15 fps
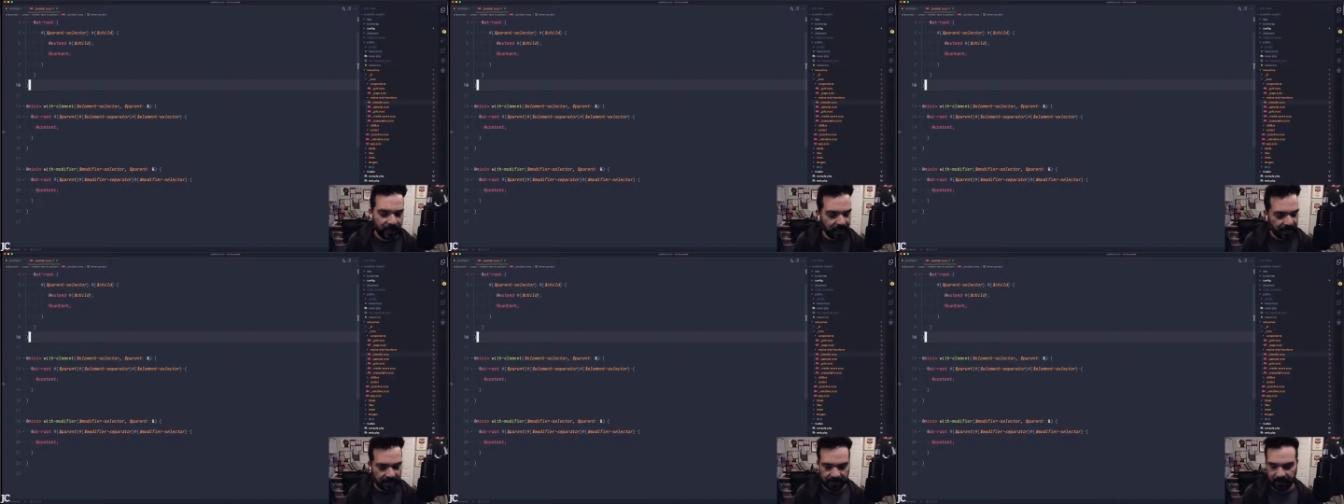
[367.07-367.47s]

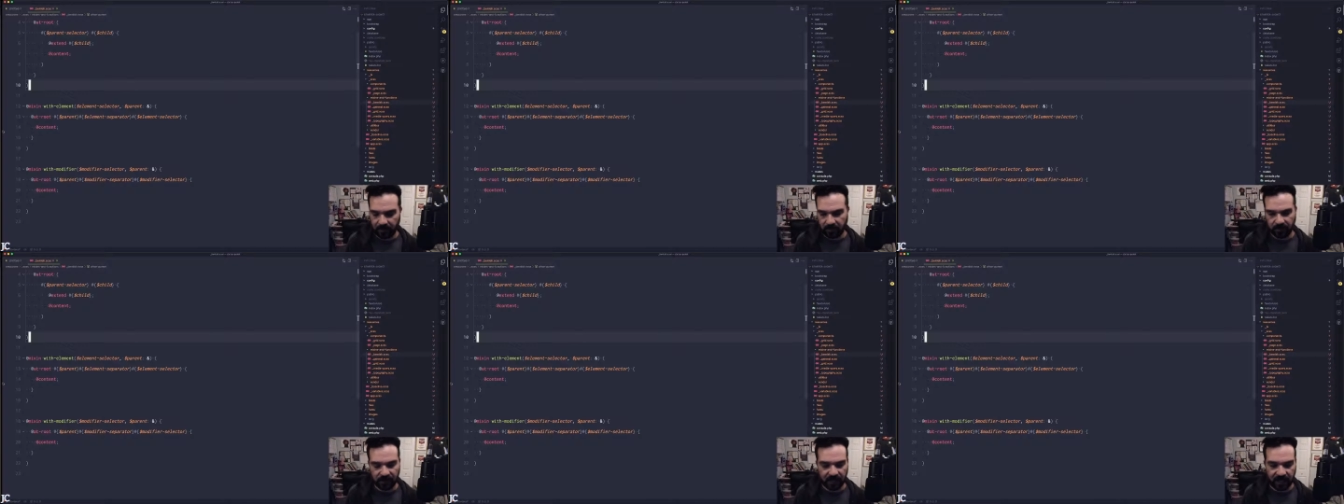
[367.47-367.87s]
And that was
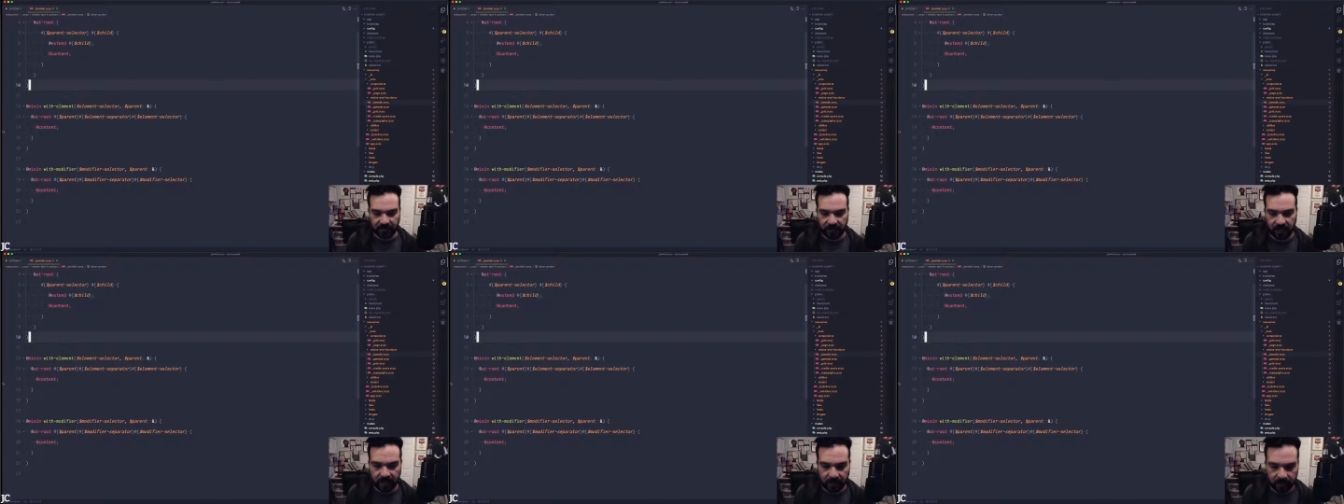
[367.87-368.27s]
just kind of a
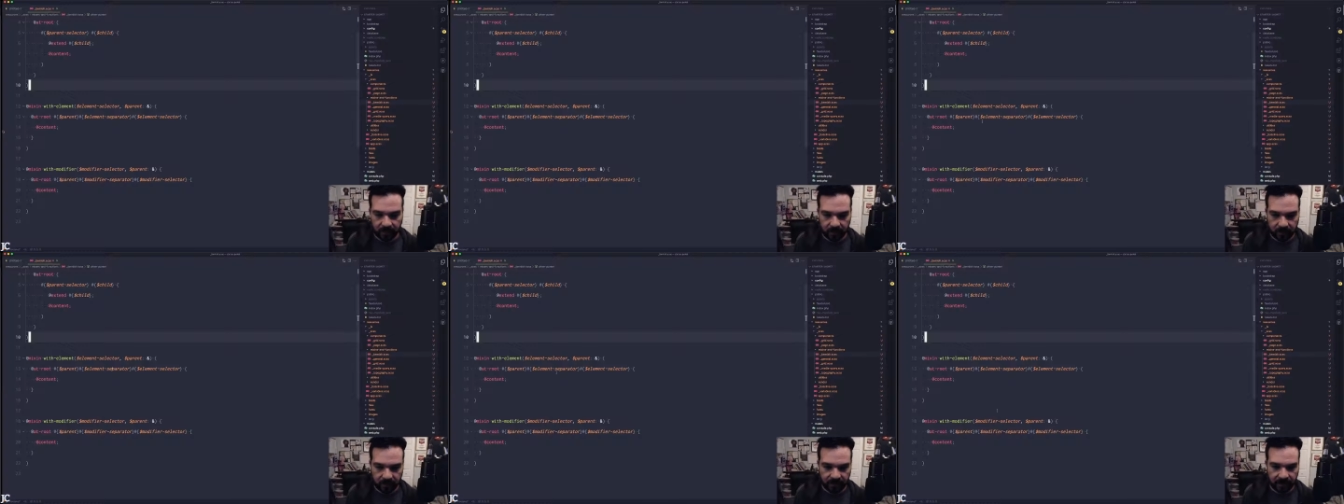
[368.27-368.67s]

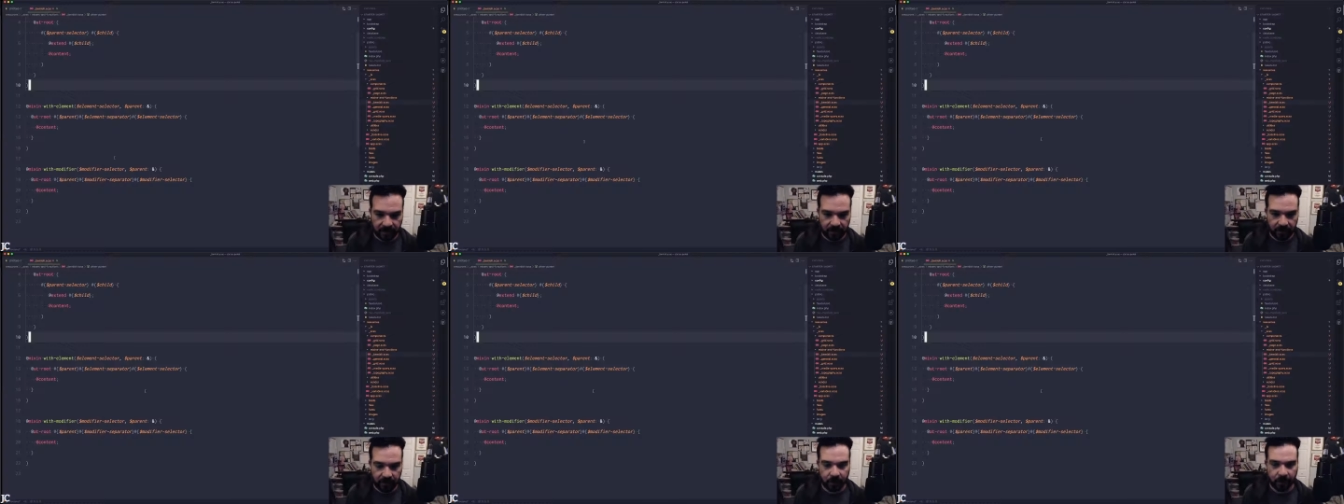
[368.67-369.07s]
nightmare
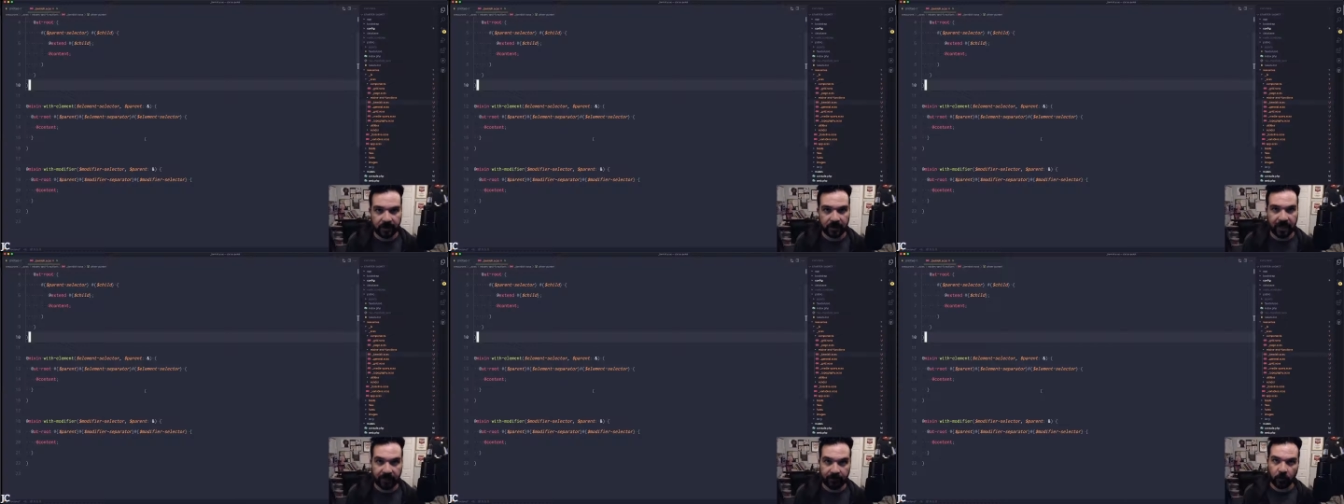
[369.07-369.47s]
scenario. It
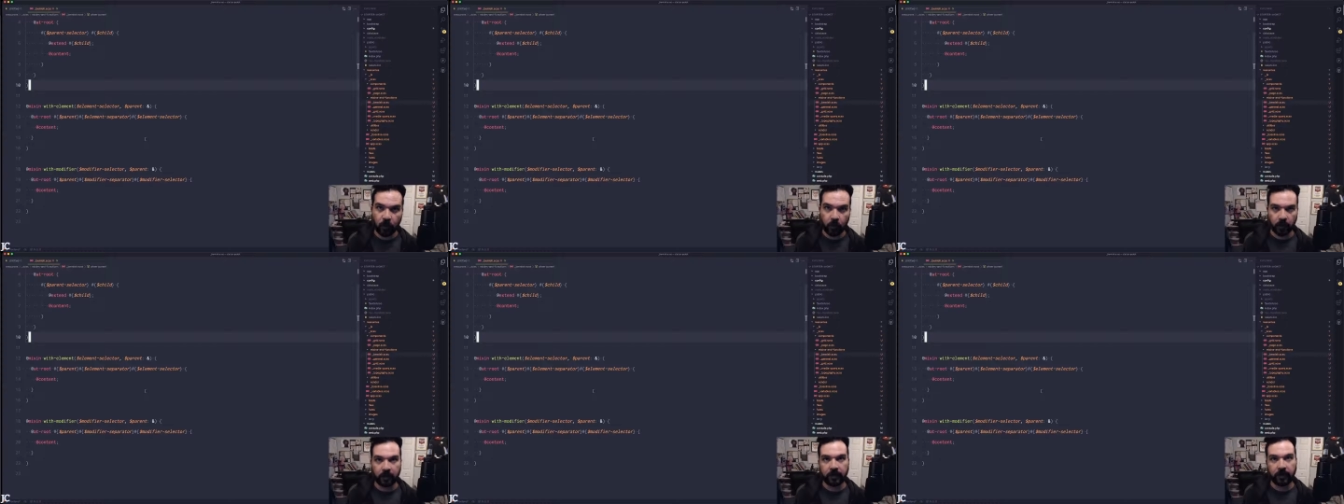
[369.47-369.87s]
never
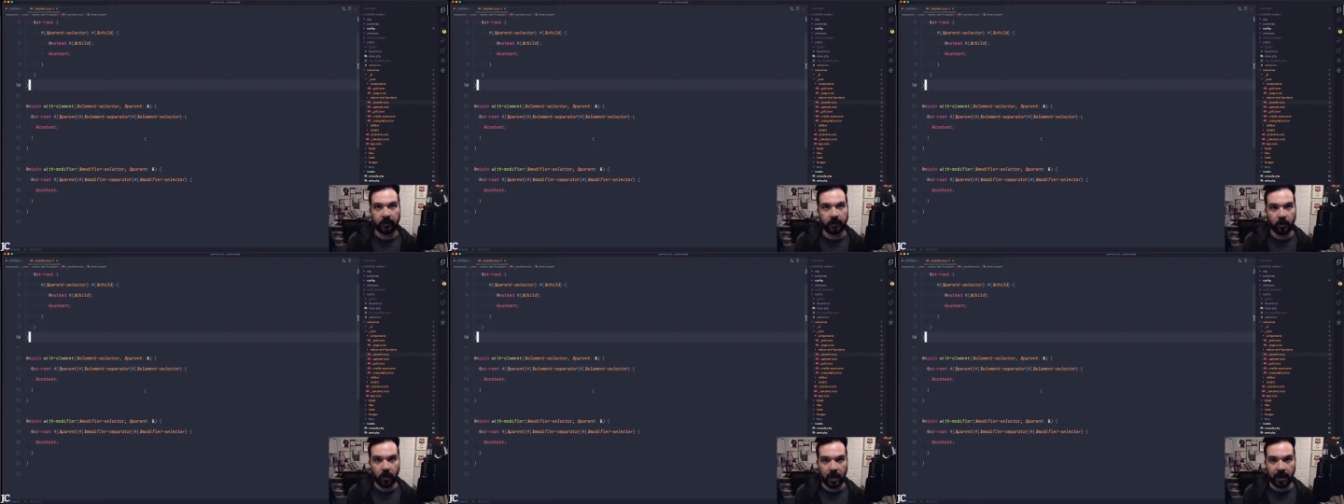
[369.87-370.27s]
worked
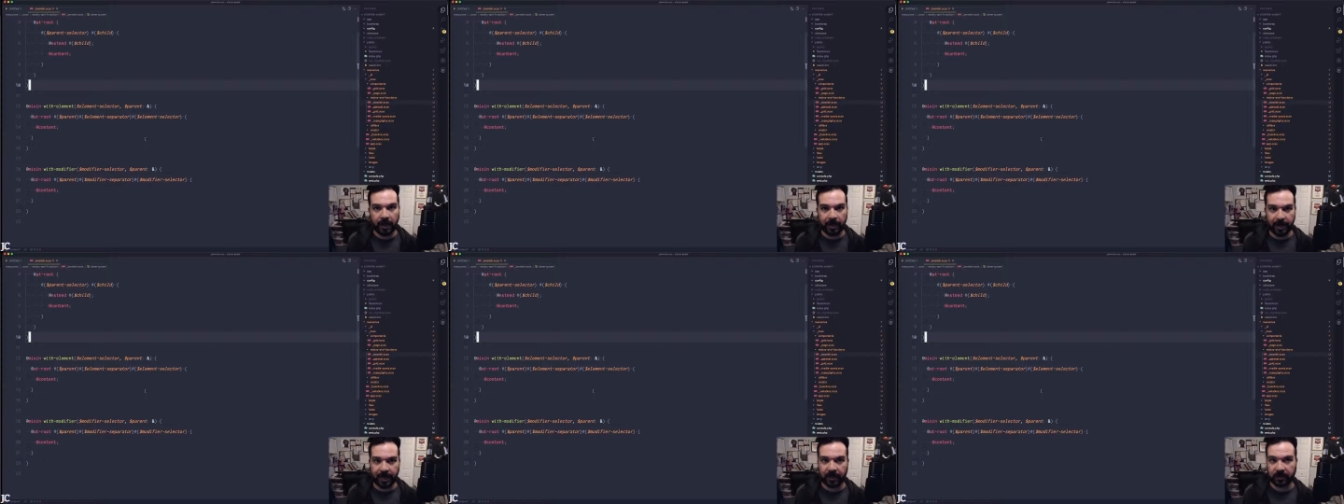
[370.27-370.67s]
the way I
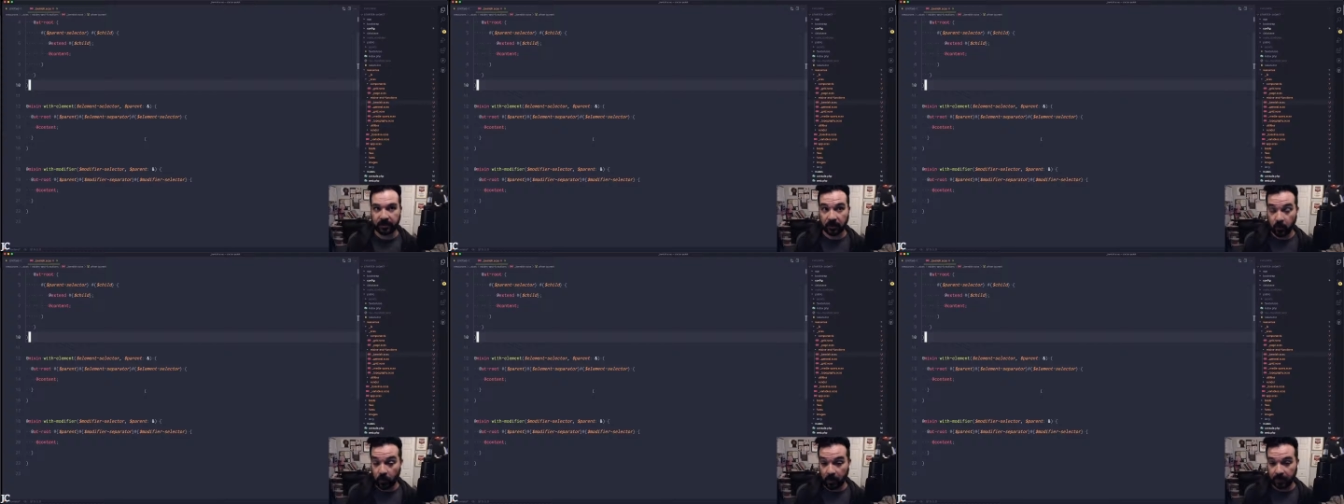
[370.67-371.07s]
actually
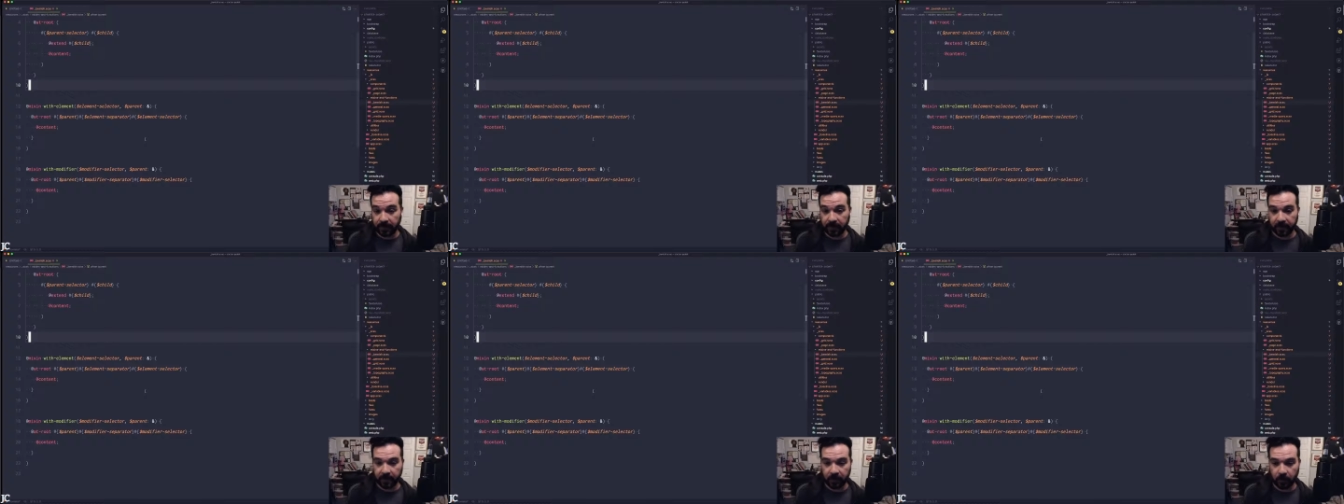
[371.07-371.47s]
wanted
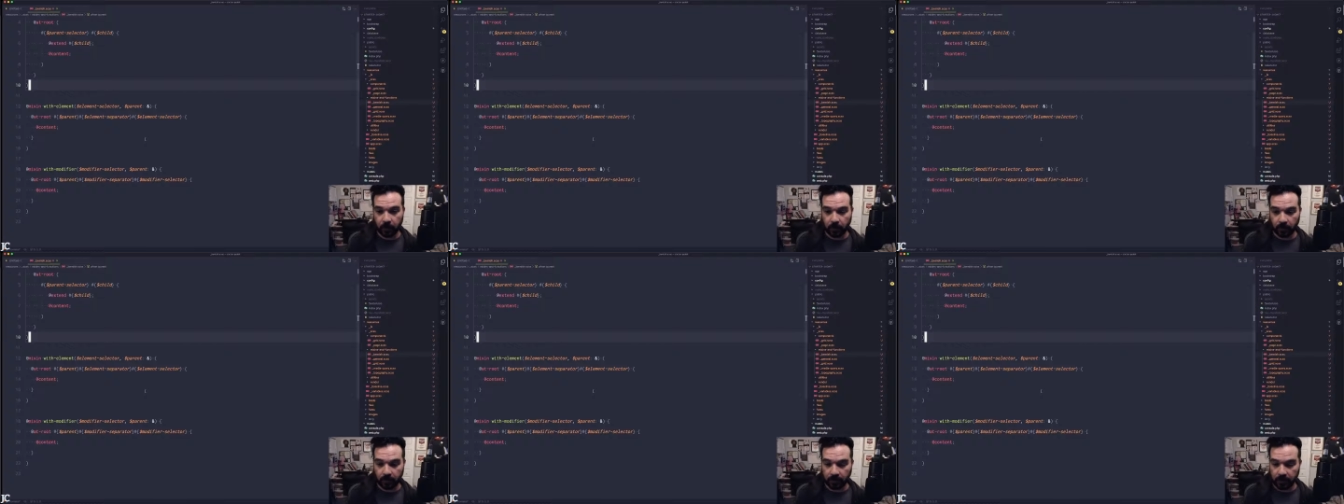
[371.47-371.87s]
it to
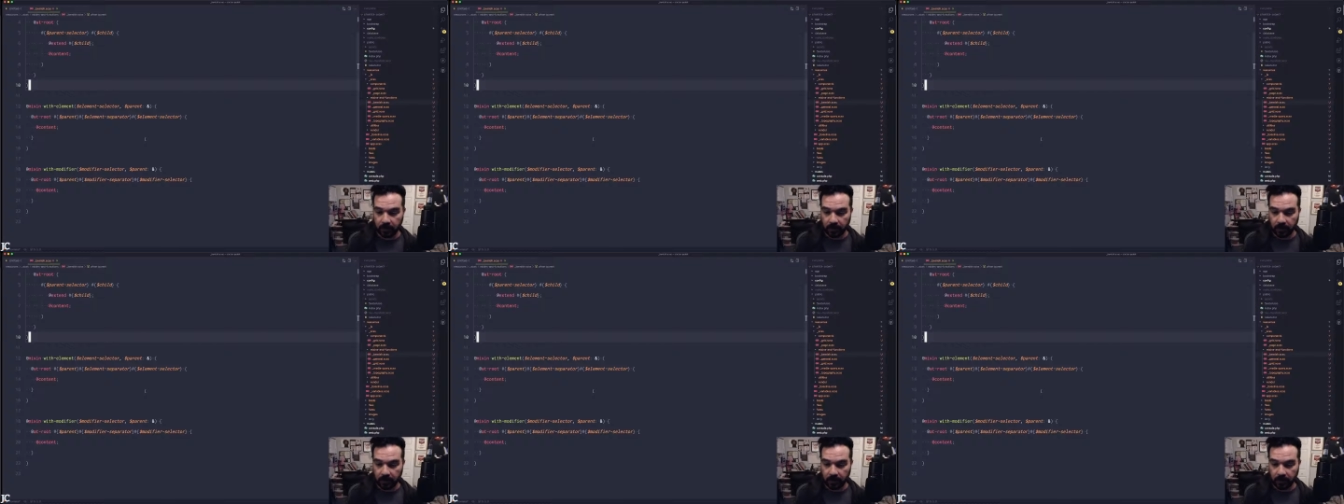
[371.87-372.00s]
work.